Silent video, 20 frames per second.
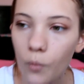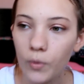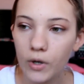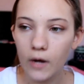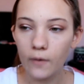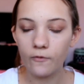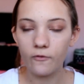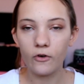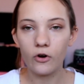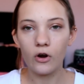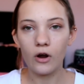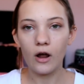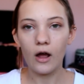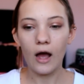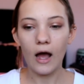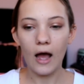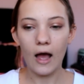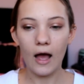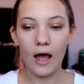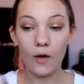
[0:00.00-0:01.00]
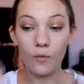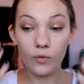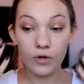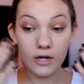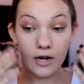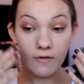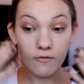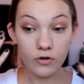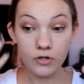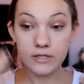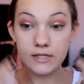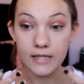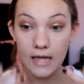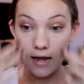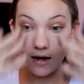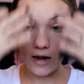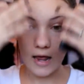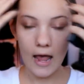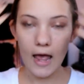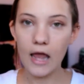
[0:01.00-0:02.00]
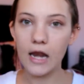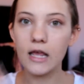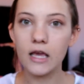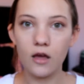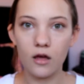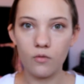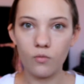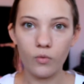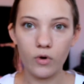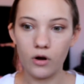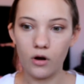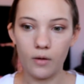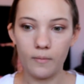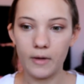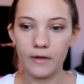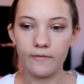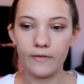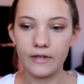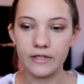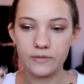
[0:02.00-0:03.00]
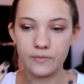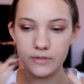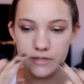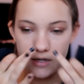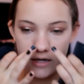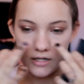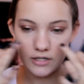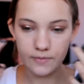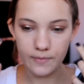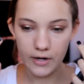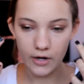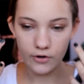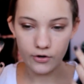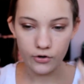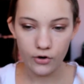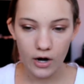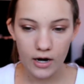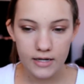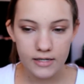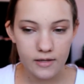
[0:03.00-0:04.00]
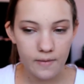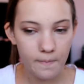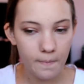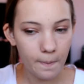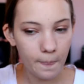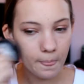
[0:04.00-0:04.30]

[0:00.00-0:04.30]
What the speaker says: whenever I would never set anywhere on my face besides my under eyes,